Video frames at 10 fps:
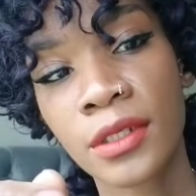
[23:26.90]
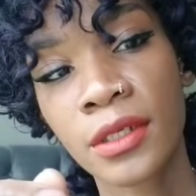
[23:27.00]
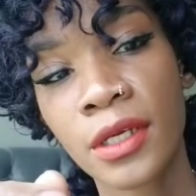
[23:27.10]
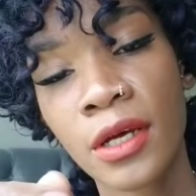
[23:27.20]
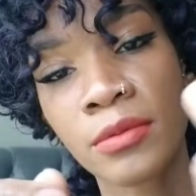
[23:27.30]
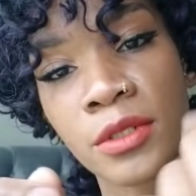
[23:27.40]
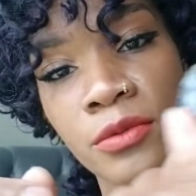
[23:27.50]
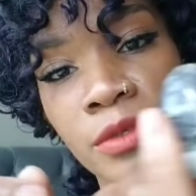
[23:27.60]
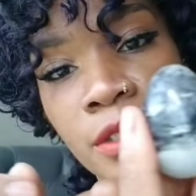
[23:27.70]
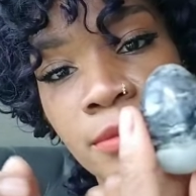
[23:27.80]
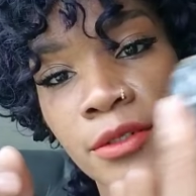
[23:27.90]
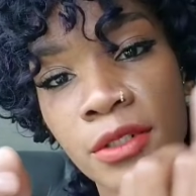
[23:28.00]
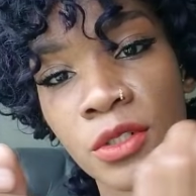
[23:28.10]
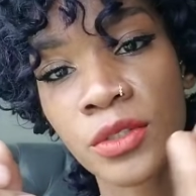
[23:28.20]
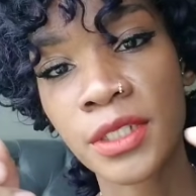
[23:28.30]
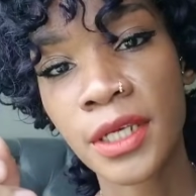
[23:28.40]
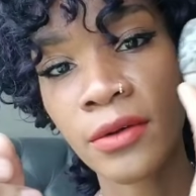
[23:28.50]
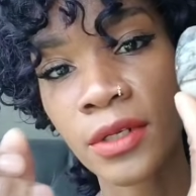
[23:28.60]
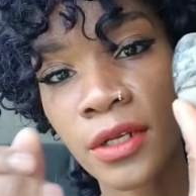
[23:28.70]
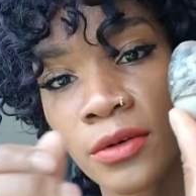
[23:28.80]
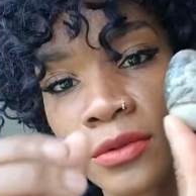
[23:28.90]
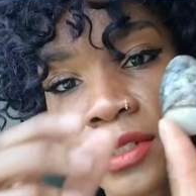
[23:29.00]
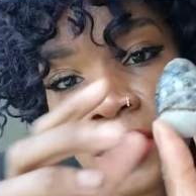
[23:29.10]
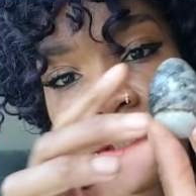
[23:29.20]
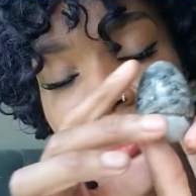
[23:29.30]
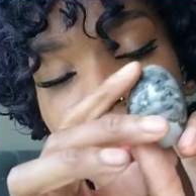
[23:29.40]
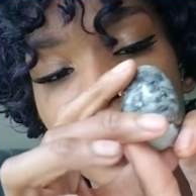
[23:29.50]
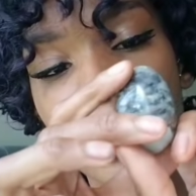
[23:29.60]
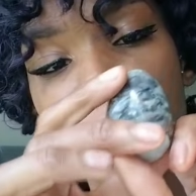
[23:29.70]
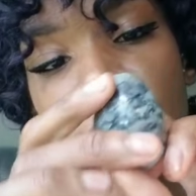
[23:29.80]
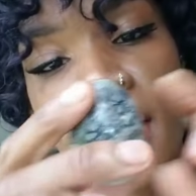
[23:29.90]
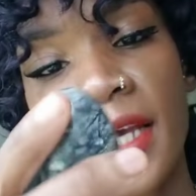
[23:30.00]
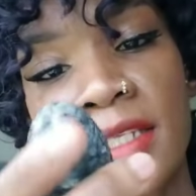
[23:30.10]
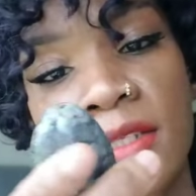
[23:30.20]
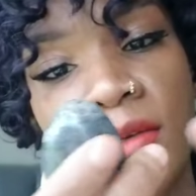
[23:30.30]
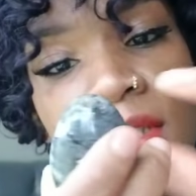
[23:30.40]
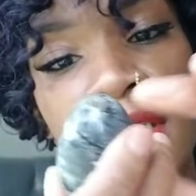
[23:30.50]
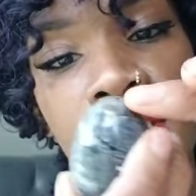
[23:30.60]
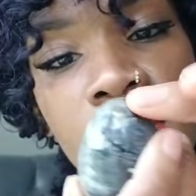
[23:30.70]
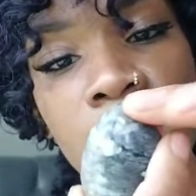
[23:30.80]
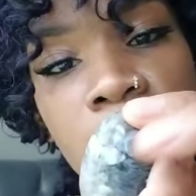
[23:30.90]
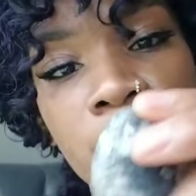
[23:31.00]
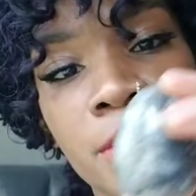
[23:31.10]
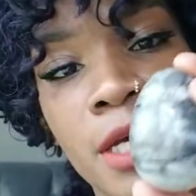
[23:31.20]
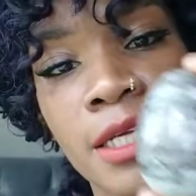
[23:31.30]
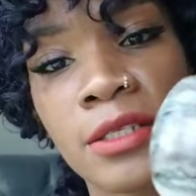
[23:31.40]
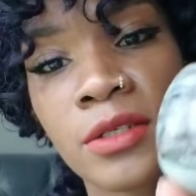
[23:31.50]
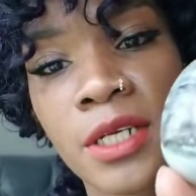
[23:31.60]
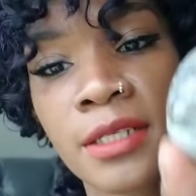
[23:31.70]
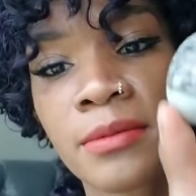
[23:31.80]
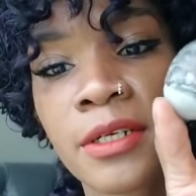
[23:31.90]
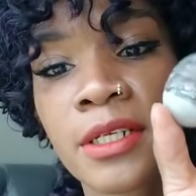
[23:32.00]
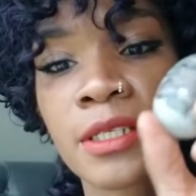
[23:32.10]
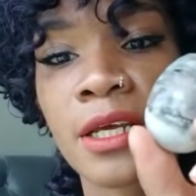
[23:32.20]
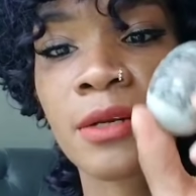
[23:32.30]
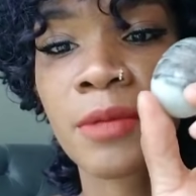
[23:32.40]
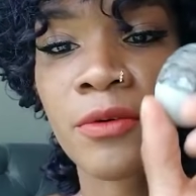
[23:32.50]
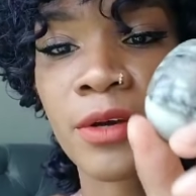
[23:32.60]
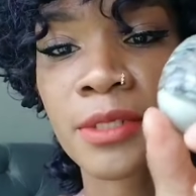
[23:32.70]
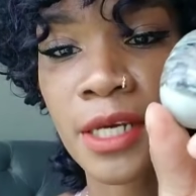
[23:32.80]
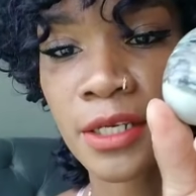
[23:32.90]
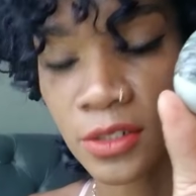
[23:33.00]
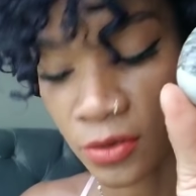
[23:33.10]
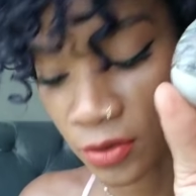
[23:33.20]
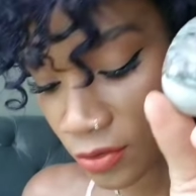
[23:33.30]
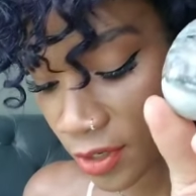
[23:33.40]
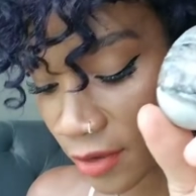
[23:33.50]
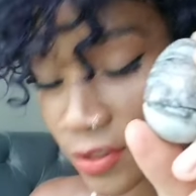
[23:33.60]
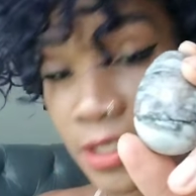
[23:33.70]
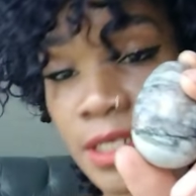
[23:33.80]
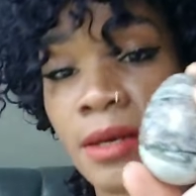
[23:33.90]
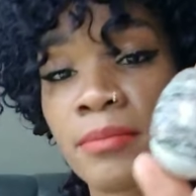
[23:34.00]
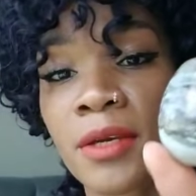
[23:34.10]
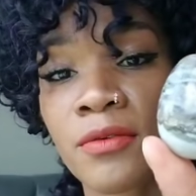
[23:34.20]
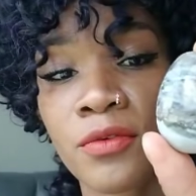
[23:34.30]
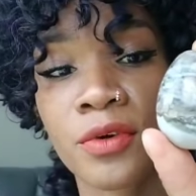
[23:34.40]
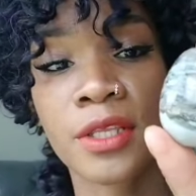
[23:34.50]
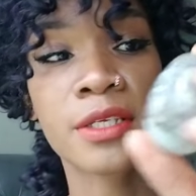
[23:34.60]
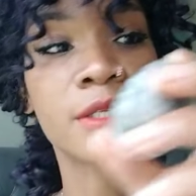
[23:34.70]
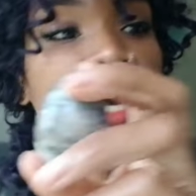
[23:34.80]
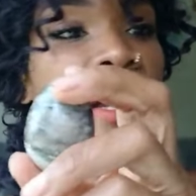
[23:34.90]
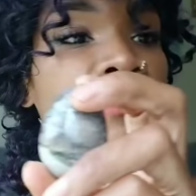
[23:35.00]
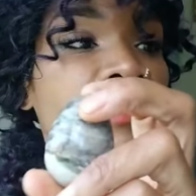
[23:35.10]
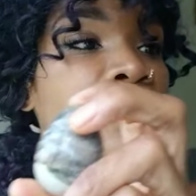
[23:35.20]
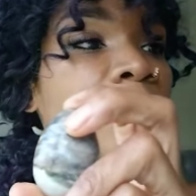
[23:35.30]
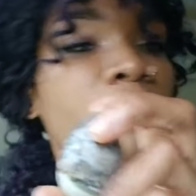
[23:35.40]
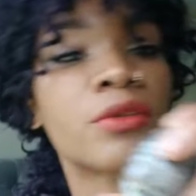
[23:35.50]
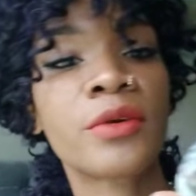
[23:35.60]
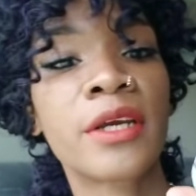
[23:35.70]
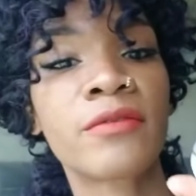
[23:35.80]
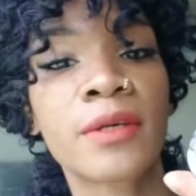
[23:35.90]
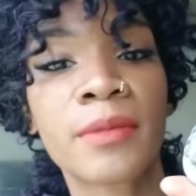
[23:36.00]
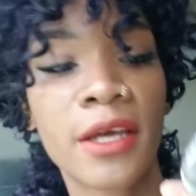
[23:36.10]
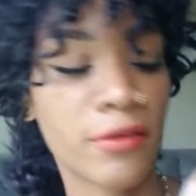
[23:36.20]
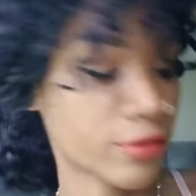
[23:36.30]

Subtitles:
Helps you with spiritual downloads. And so this is a Picasso Jasper and it's not on my website, so you'll have to DM me for this. I have about 3 of them left.